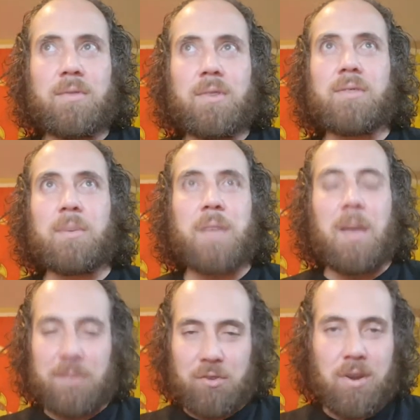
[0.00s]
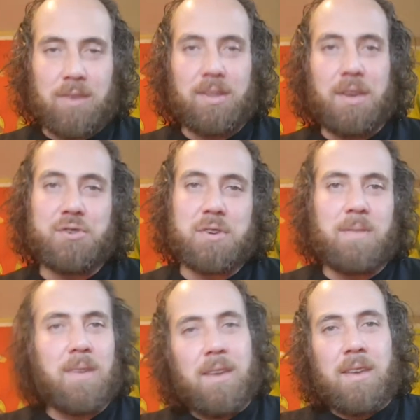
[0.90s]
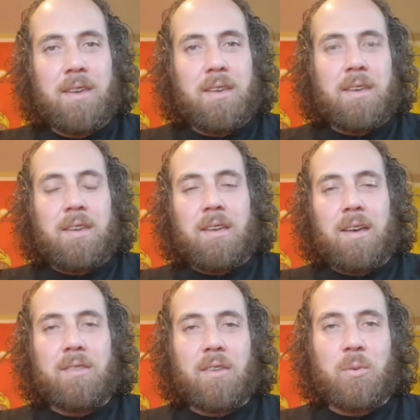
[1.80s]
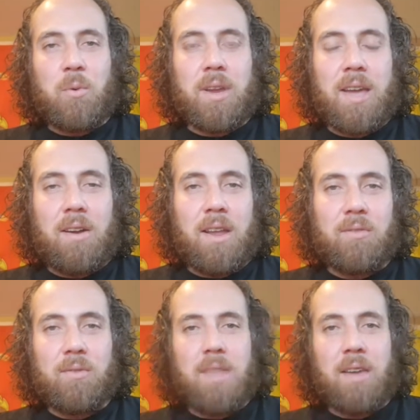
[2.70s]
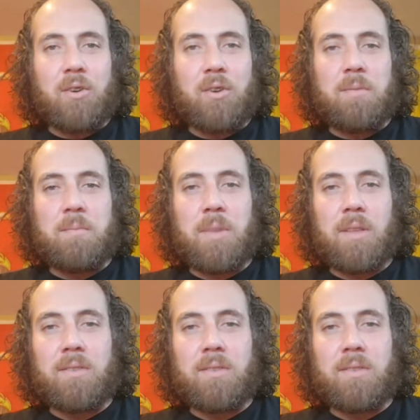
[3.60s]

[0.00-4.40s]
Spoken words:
sometimes the translation doesn't work out as that good, but